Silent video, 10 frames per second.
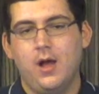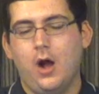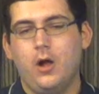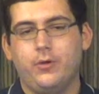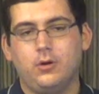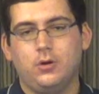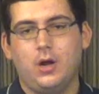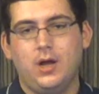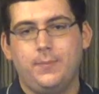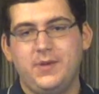Other
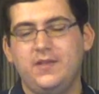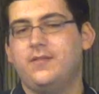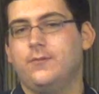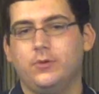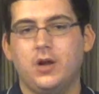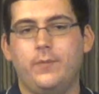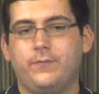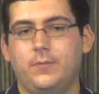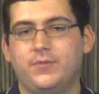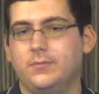pieces will come
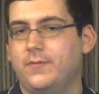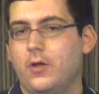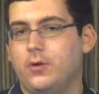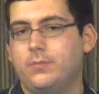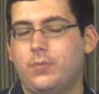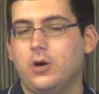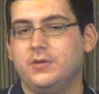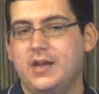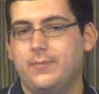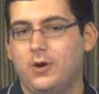from some of the other
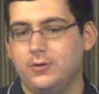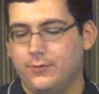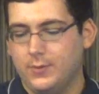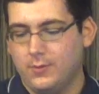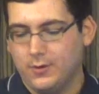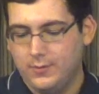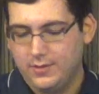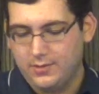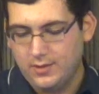data partners we work with.